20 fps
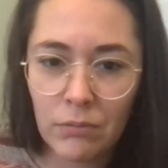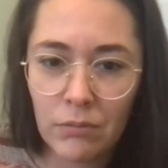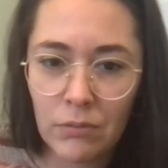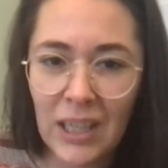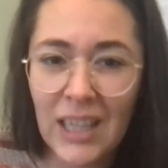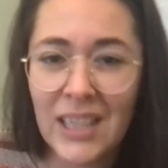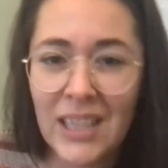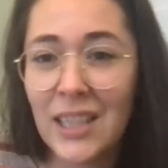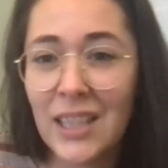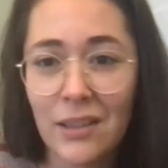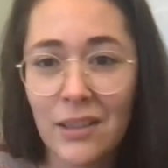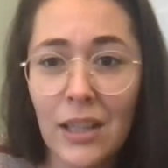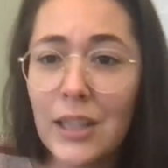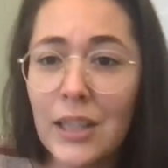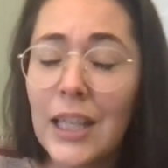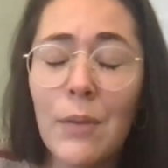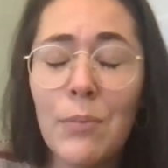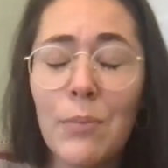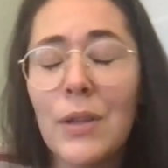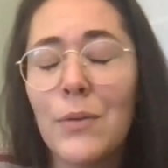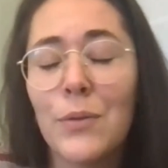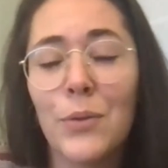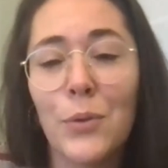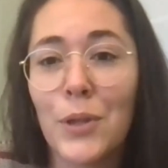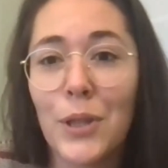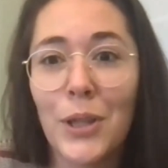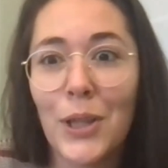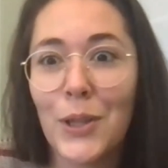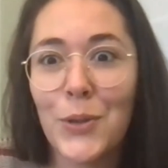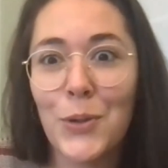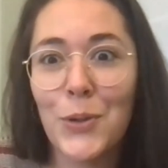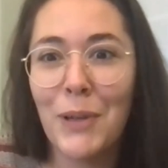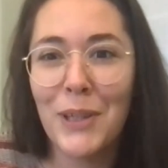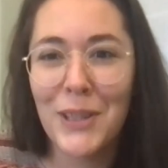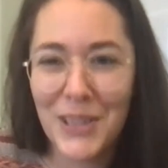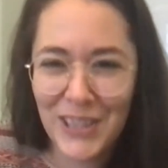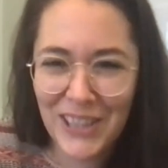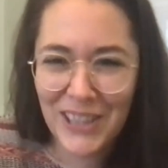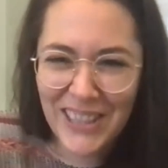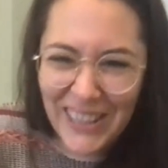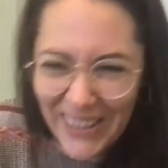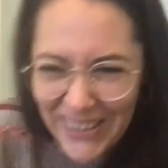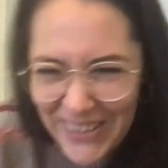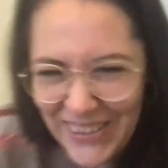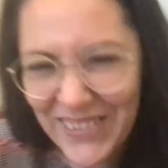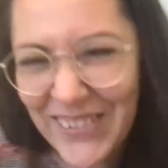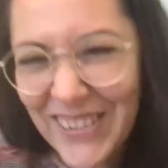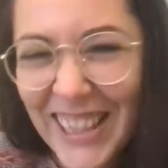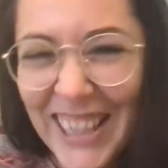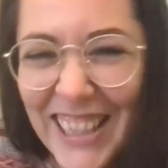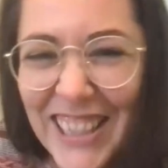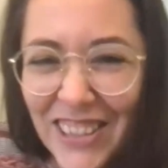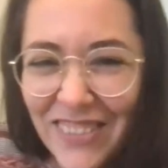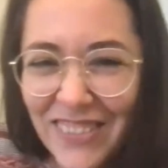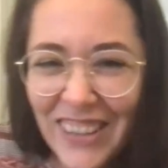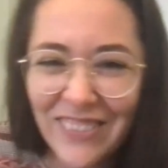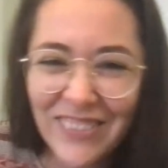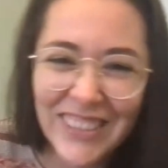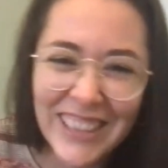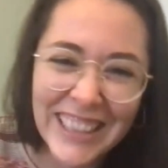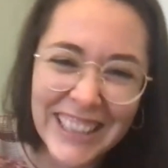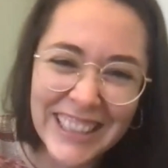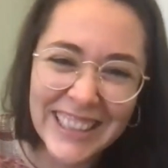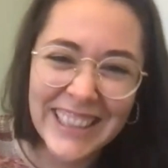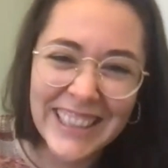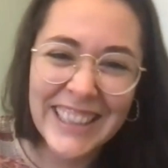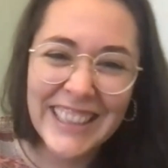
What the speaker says: I guess I can't believe it was already like 2 months ago, but in November.